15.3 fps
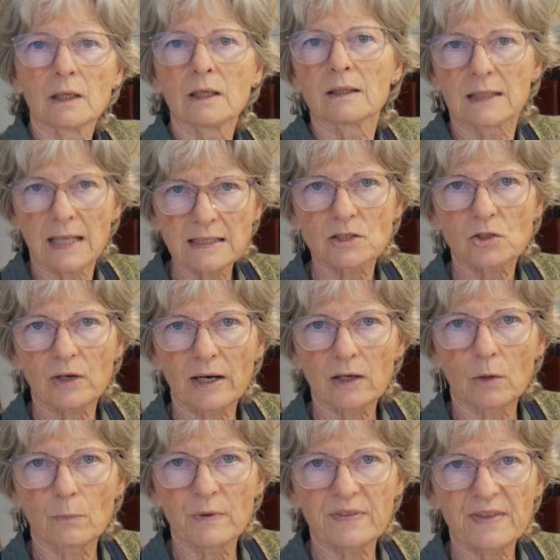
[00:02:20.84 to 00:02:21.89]
let's crack
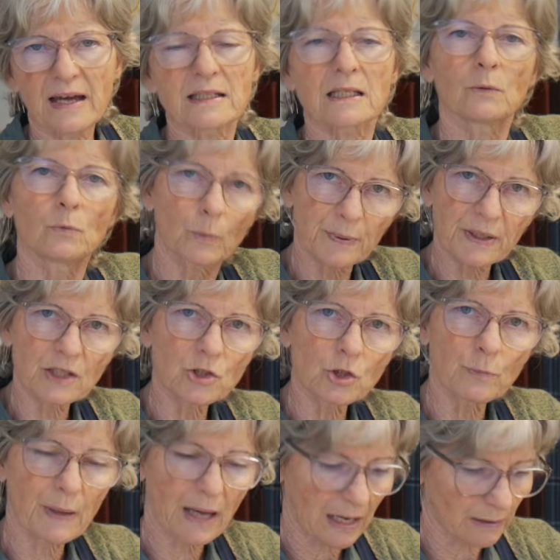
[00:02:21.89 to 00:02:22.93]
on with that. It will be a
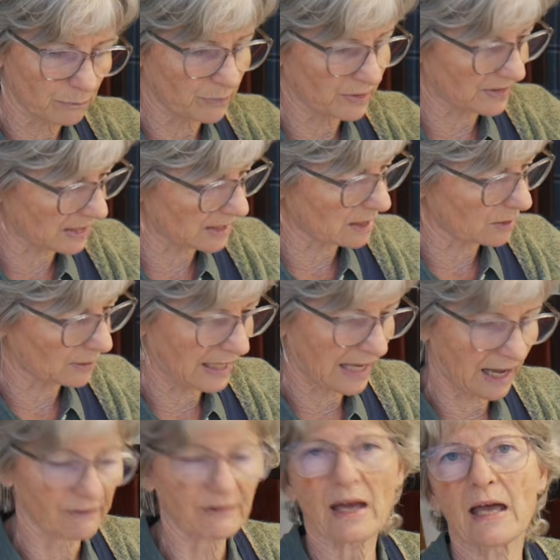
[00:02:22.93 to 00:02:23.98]
new pattern, but then I'll
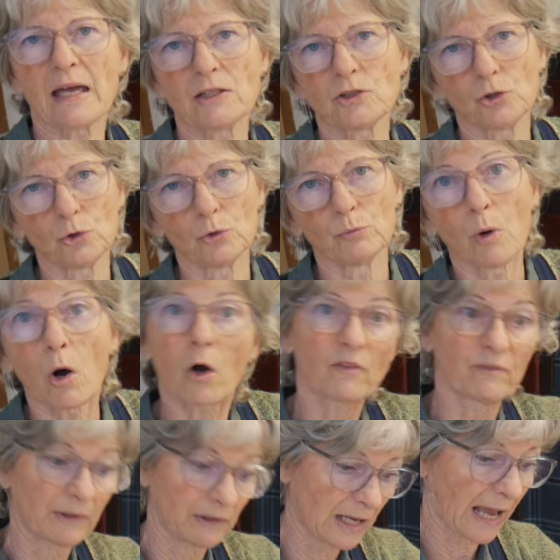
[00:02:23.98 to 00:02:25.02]
have a new mock
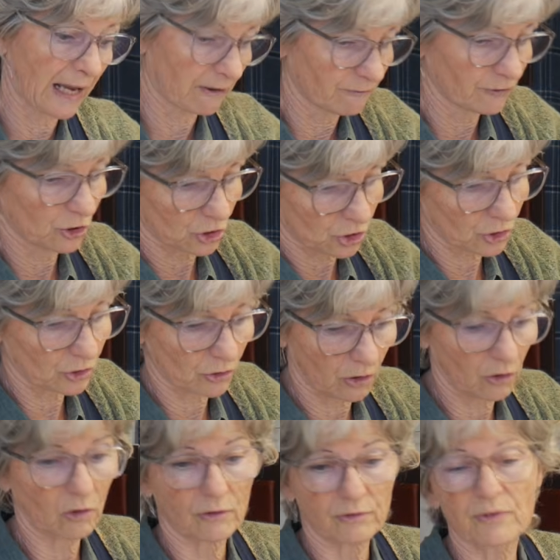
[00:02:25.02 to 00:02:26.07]
neck version
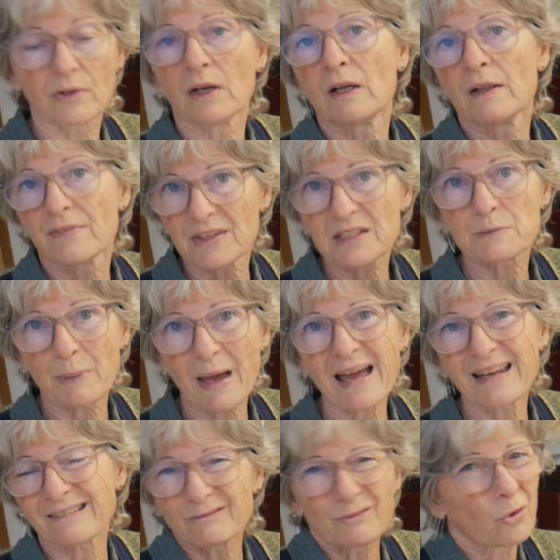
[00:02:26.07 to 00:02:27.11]
of this
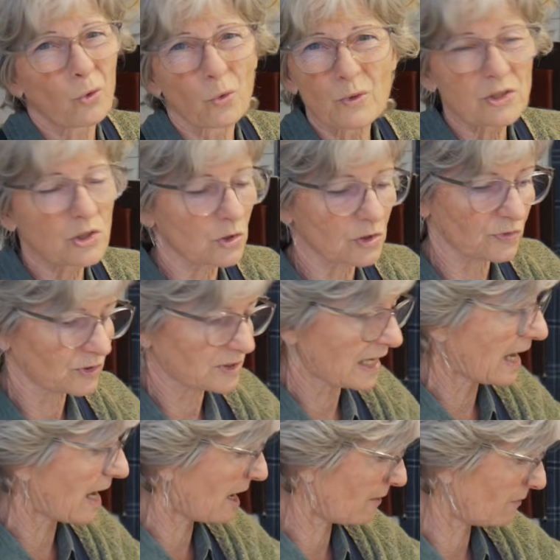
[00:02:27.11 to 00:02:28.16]
pattern. Always useful to
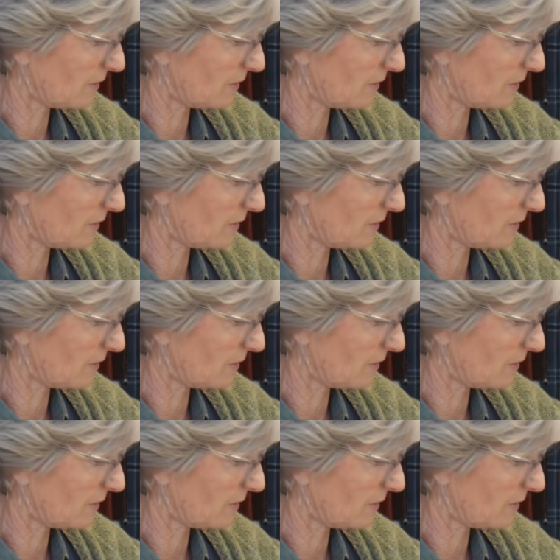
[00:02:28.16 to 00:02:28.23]
have.